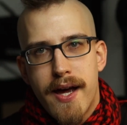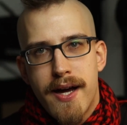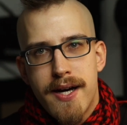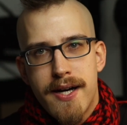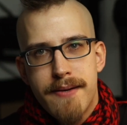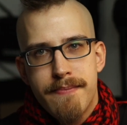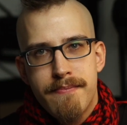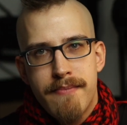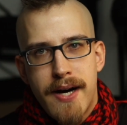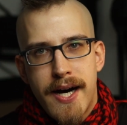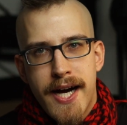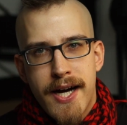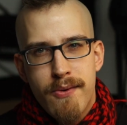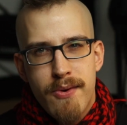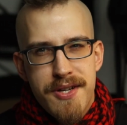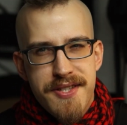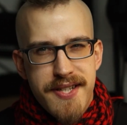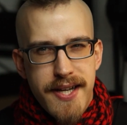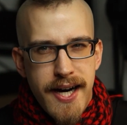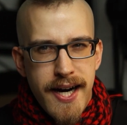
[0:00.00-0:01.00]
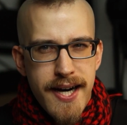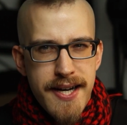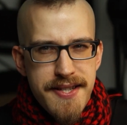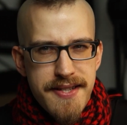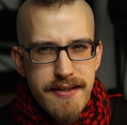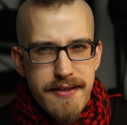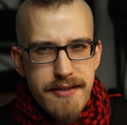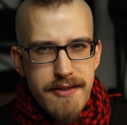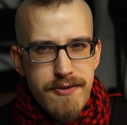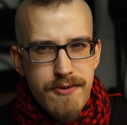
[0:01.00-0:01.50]
I was
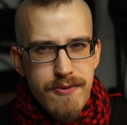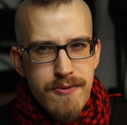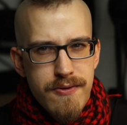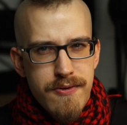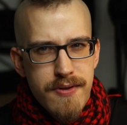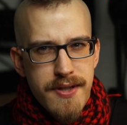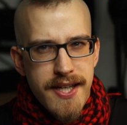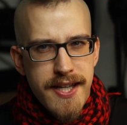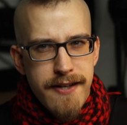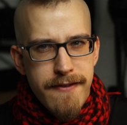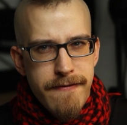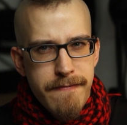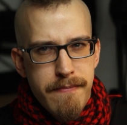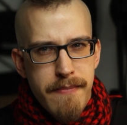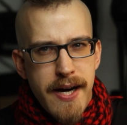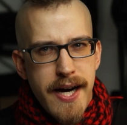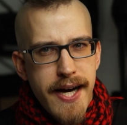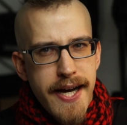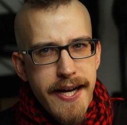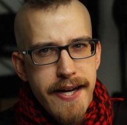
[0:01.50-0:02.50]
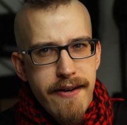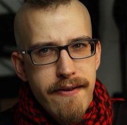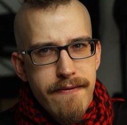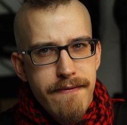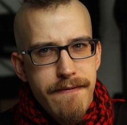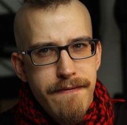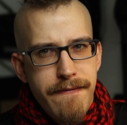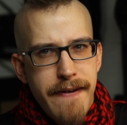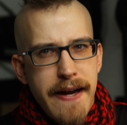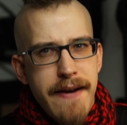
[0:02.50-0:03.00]
asked to give my
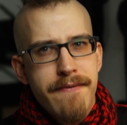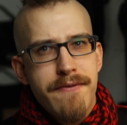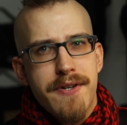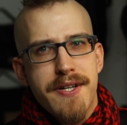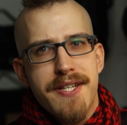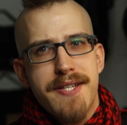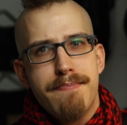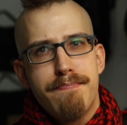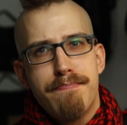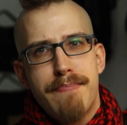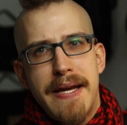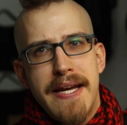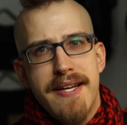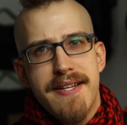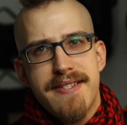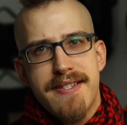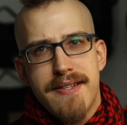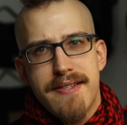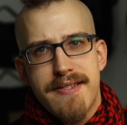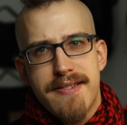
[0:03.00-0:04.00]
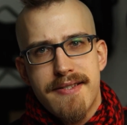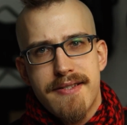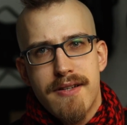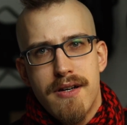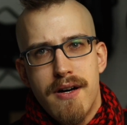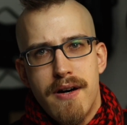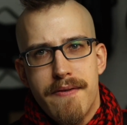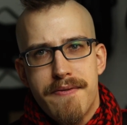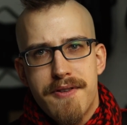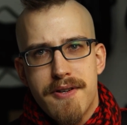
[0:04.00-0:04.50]
favorite
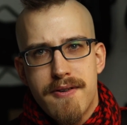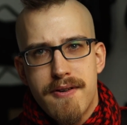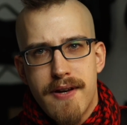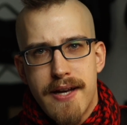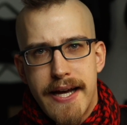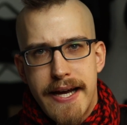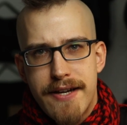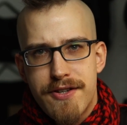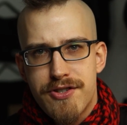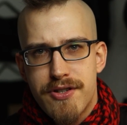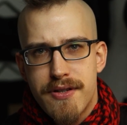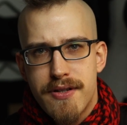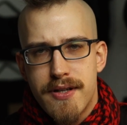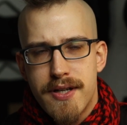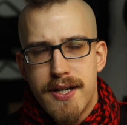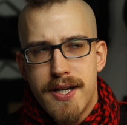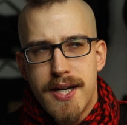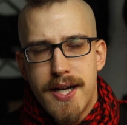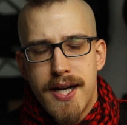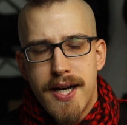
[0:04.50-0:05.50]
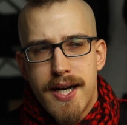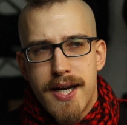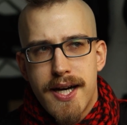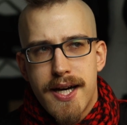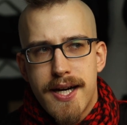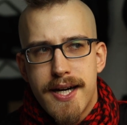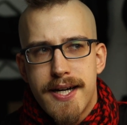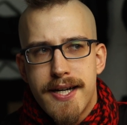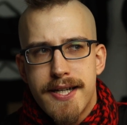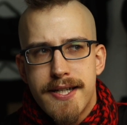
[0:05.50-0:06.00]
pieces of the collection.
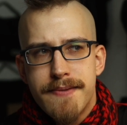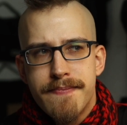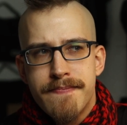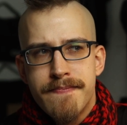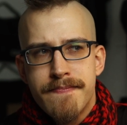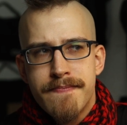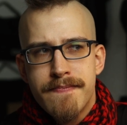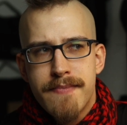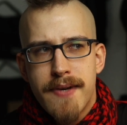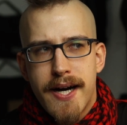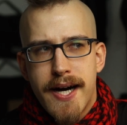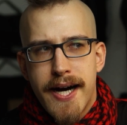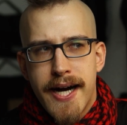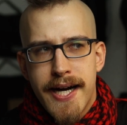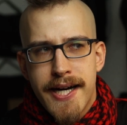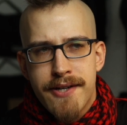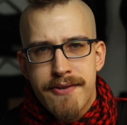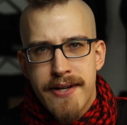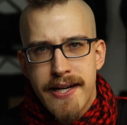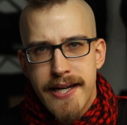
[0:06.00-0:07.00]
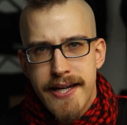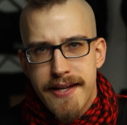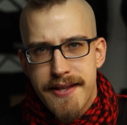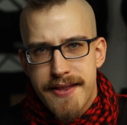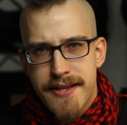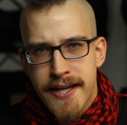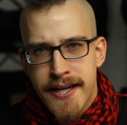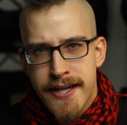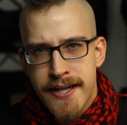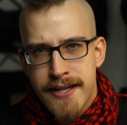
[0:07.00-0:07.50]
I really
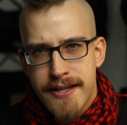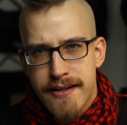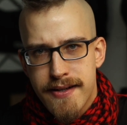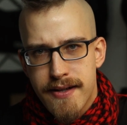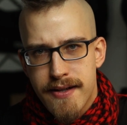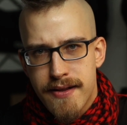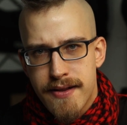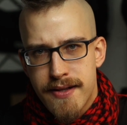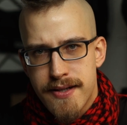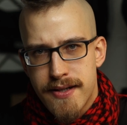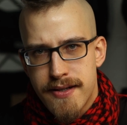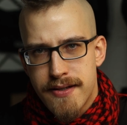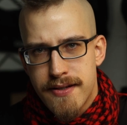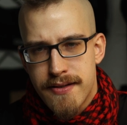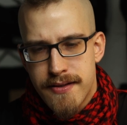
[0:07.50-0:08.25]
think the